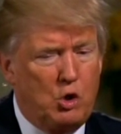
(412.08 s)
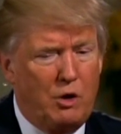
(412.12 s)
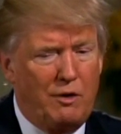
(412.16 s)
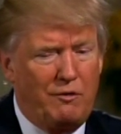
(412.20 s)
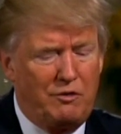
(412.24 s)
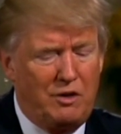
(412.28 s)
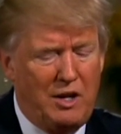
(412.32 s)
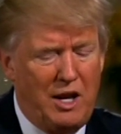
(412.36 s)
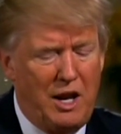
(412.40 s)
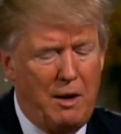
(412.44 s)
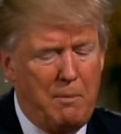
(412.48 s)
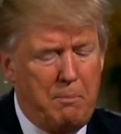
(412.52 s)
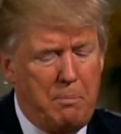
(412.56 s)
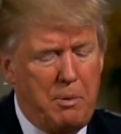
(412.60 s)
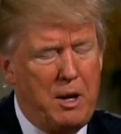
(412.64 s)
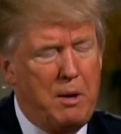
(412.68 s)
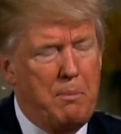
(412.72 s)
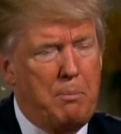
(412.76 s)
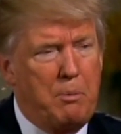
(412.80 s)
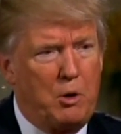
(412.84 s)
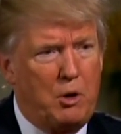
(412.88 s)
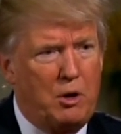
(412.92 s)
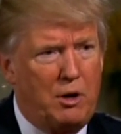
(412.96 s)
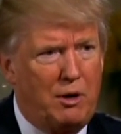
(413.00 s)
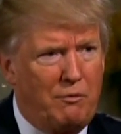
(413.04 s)
you have dead
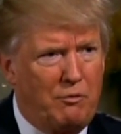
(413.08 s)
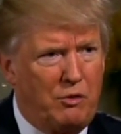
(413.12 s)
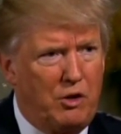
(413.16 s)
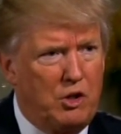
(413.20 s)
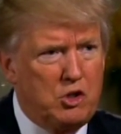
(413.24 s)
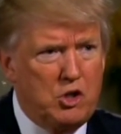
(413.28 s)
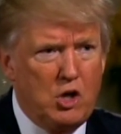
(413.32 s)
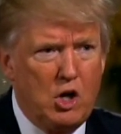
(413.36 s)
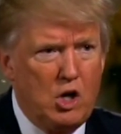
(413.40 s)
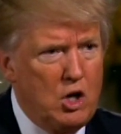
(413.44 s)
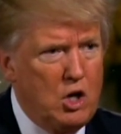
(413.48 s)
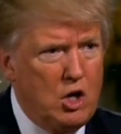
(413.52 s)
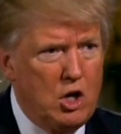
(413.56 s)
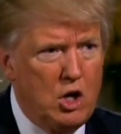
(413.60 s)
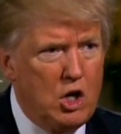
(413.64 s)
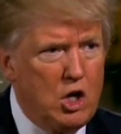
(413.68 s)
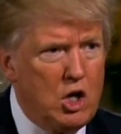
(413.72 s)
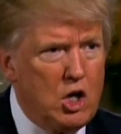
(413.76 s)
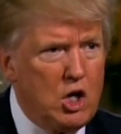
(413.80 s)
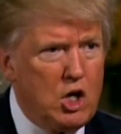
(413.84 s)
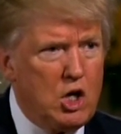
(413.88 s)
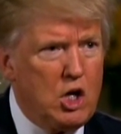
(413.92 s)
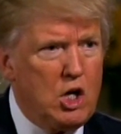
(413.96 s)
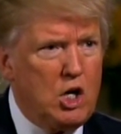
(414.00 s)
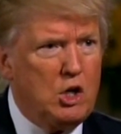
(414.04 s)
people, you have this.
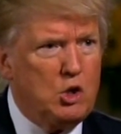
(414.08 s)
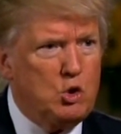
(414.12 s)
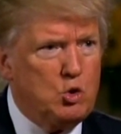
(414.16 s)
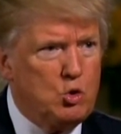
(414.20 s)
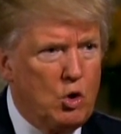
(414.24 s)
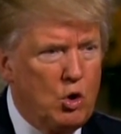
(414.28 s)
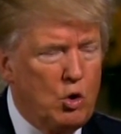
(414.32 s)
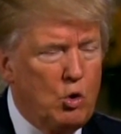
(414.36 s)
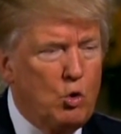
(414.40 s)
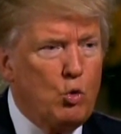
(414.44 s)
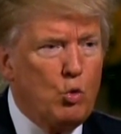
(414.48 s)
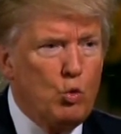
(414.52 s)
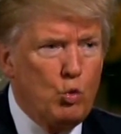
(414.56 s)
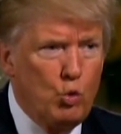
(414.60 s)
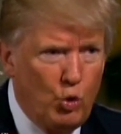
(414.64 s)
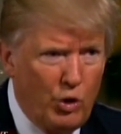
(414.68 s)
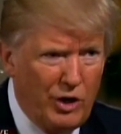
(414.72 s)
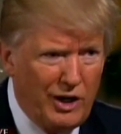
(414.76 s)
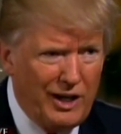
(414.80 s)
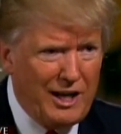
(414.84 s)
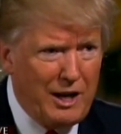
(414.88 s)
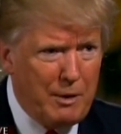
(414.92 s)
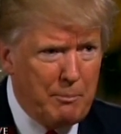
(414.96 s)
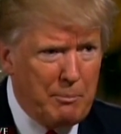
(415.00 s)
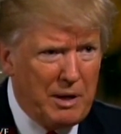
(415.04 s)
It's
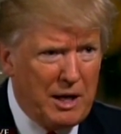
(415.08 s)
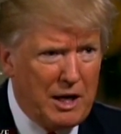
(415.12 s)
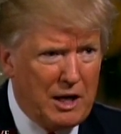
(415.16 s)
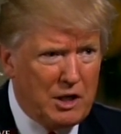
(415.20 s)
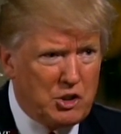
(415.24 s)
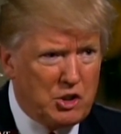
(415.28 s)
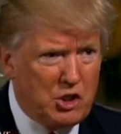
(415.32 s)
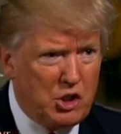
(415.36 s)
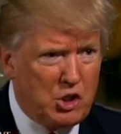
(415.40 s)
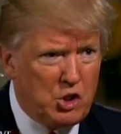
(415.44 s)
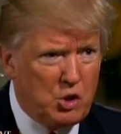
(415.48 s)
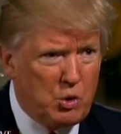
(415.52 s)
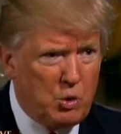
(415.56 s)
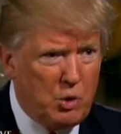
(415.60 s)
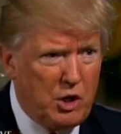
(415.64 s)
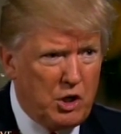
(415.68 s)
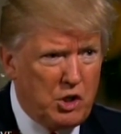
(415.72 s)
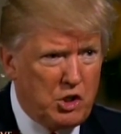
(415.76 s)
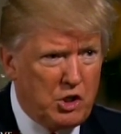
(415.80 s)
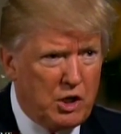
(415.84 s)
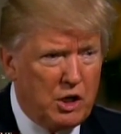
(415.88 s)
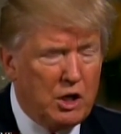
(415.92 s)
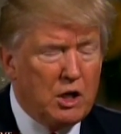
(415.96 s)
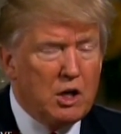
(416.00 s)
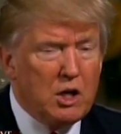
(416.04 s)
really a bad
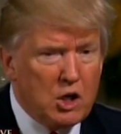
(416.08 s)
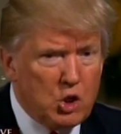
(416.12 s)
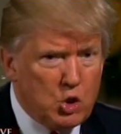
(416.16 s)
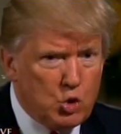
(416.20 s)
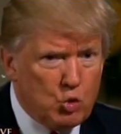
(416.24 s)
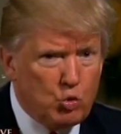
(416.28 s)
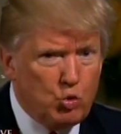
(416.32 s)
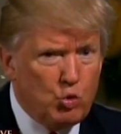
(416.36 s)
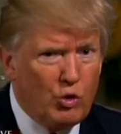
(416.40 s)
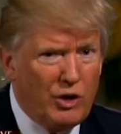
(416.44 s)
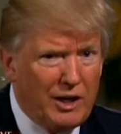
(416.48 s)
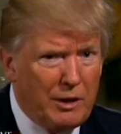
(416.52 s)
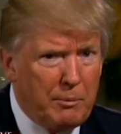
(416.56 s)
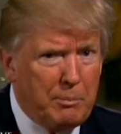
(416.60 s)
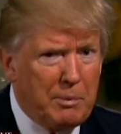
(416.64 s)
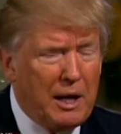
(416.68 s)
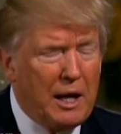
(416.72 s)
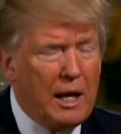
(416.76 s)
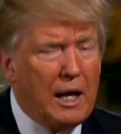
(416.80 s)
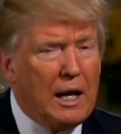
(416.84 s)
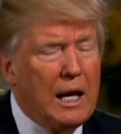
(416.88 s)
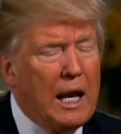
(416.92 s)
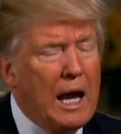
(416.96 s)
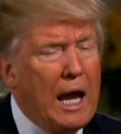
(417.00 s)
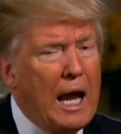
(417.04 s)
situation. It's really
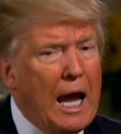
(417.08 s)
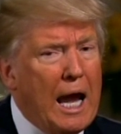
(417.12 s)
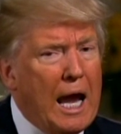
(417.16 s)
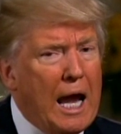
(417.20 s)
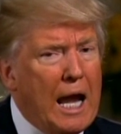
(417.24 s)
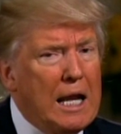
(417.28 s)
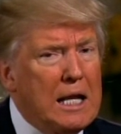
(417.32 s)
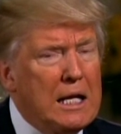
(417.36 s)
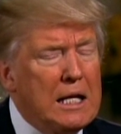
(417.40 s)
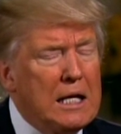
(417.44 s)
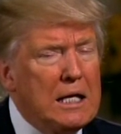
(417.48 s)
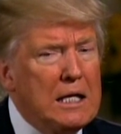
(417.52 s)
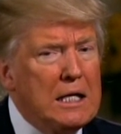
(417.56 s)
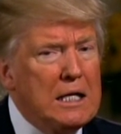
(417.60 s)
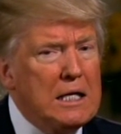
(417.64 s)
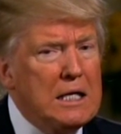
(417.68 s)
bad. And